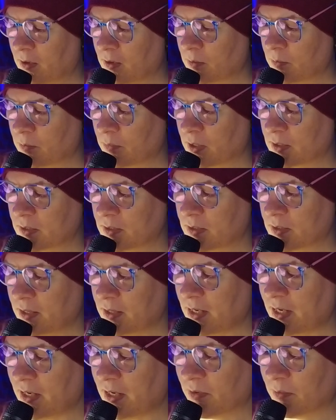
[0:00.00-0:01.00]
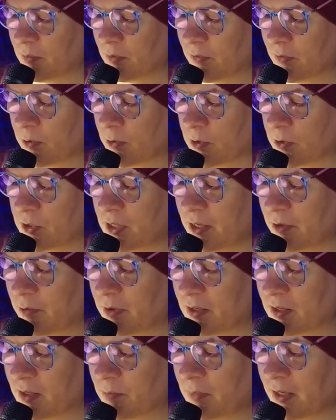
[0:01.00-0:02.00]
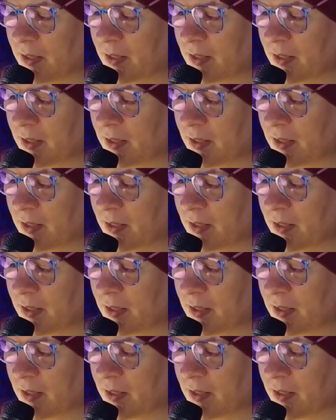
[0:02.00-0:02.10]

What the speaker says: but even before she grinned at me in a